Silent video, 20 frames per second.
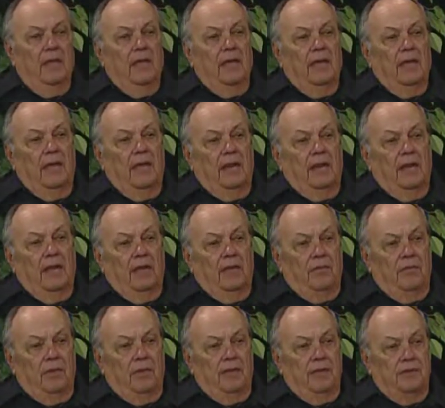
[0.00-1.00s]
And now
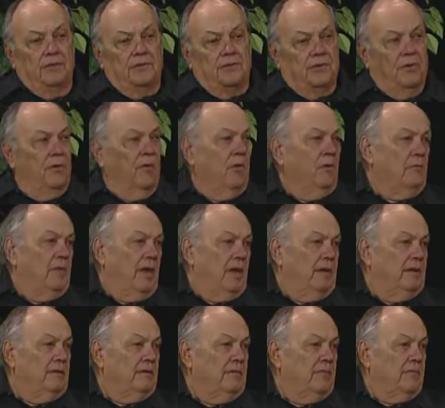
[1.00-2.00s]
the kids are all
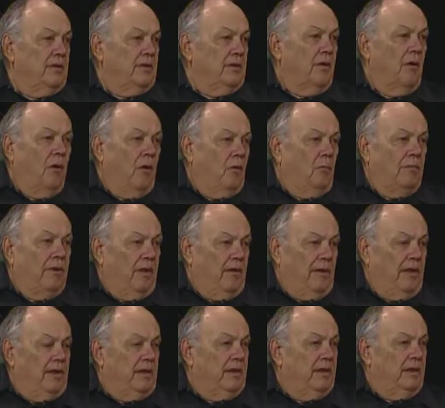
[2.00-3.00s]
mine. But they're all
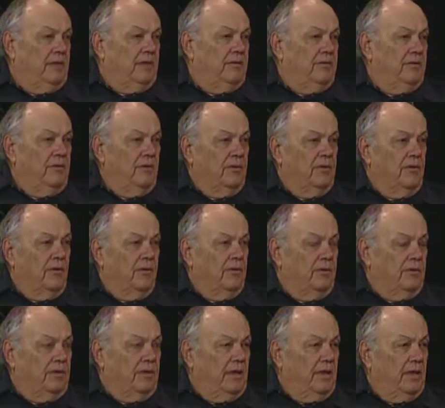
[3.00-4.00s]
married and doing their
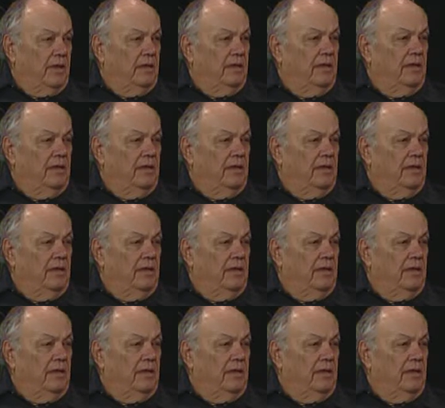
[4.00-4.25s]
own thing.